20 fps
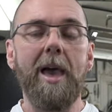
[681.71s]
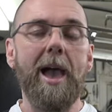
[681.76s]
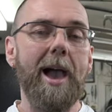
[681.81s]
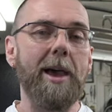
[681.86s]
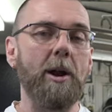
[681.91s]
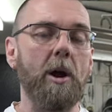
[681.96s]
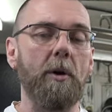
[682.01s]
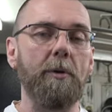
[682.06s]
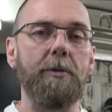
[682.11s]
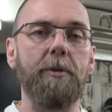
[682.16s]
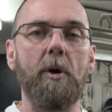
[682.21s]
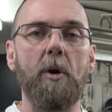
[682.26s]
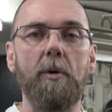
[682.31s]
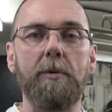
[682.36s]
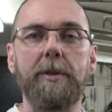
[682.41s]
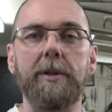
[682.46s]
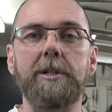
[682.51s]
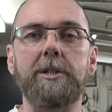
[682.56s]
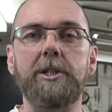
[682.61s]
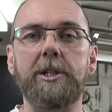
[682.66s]
and
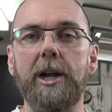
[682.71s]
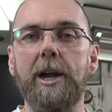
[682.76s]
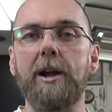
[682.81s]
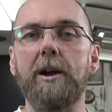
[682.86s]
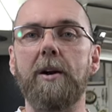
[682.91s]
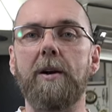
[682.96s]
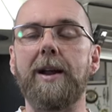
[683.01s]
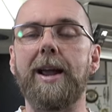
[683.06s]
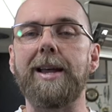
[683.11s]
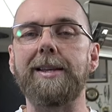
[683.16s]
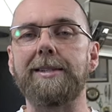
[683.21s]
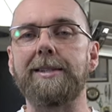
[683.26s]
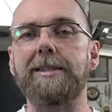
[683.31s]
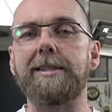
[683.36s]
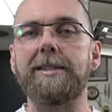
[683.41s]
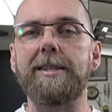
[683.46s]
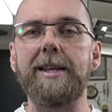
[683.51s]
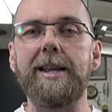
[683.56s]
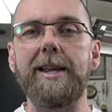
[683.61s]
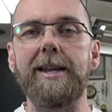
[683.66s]
although the chair has
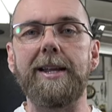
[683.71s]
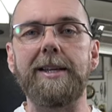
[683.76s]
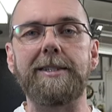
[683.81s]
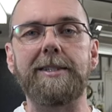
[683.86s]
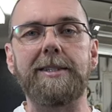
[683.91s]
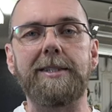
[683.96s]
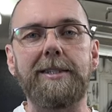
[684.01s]
seen its